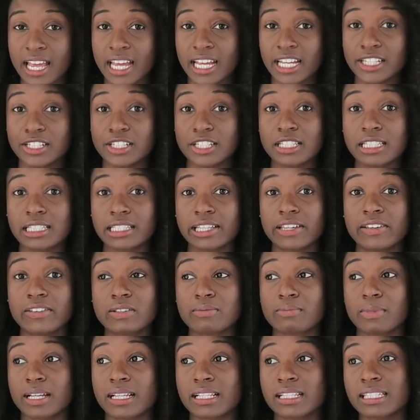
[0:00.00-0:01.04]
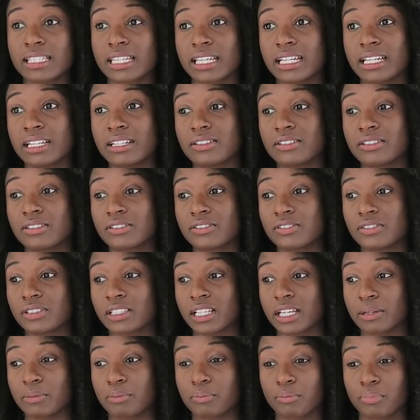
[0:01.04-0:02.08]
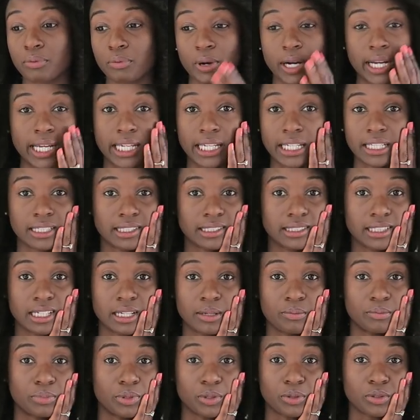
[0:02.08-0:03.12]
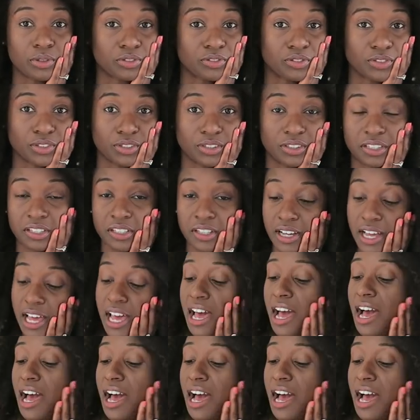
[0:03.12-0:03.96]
It just leaves my skin like bright and beautiful. um,